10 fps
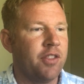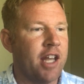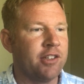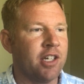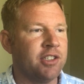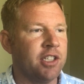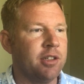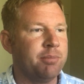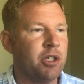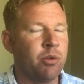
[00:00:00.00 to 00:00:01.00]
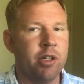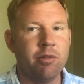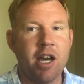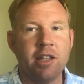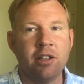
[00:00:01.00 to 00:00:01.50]
that does it, between
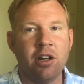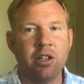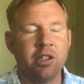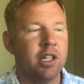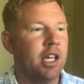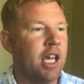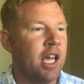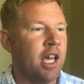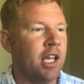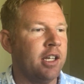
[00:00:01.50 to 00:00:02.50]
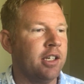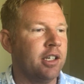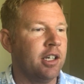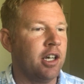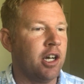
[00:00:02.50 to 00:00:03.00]
rat lung
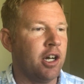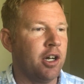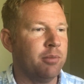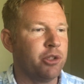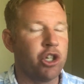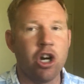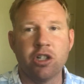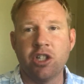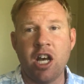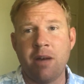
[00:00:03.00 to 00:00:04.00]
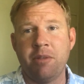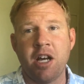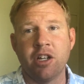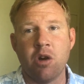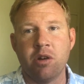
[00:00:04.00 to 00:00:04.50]
and sharks, I'm
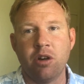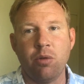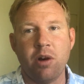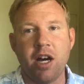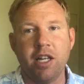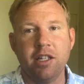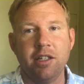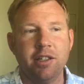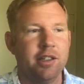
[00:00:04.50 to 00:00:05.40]
not going to Hawaii.